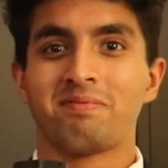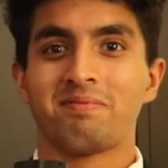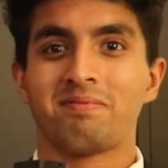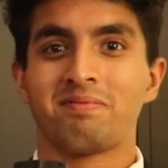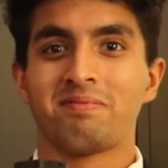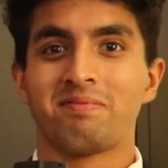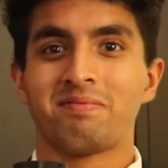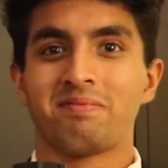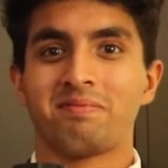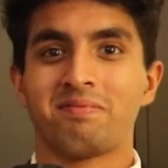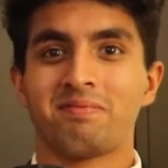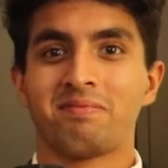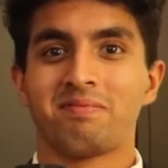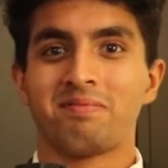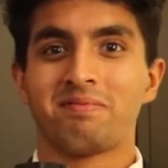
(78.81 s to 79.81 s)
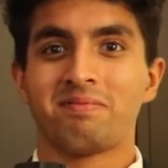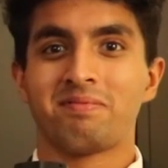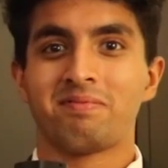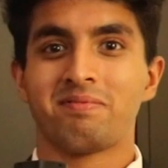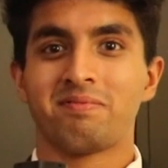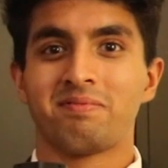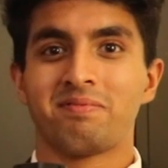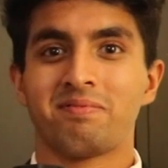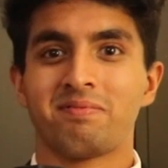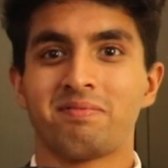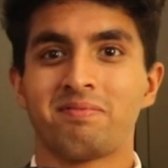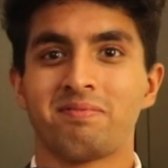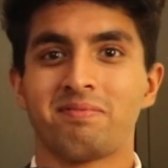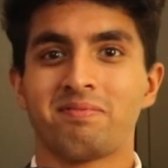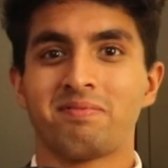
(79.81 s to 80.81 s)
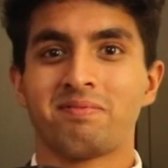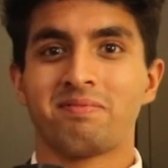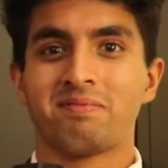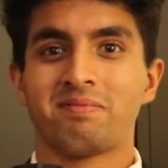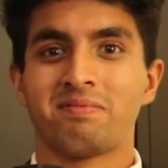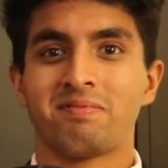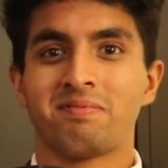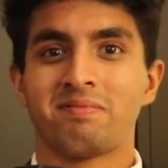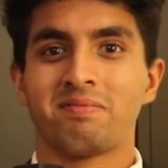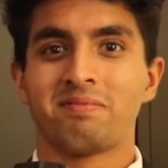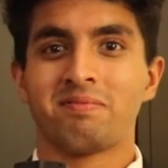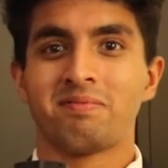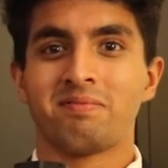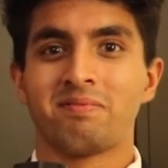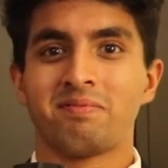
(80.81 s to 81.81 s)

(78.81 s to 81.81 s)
Nothing is said.